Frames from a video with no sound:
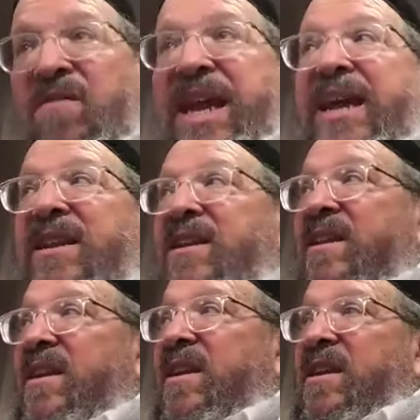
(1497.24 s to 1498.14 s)
of that
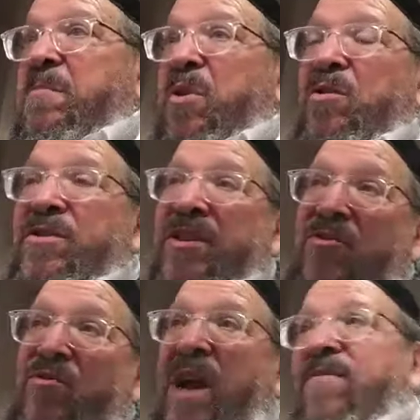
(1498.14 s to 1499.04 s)
person,
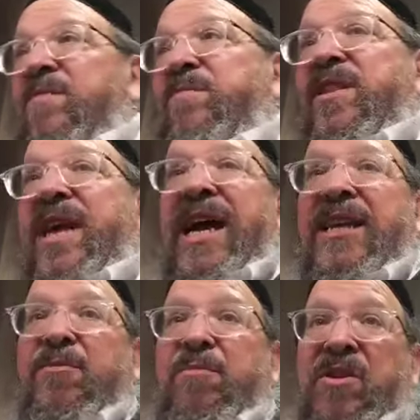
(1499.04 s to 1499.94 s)
drive them to the
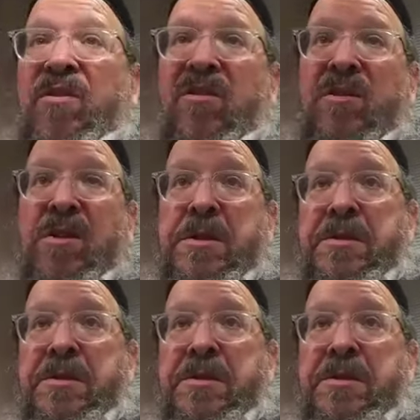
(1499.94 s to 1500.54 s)
hospital,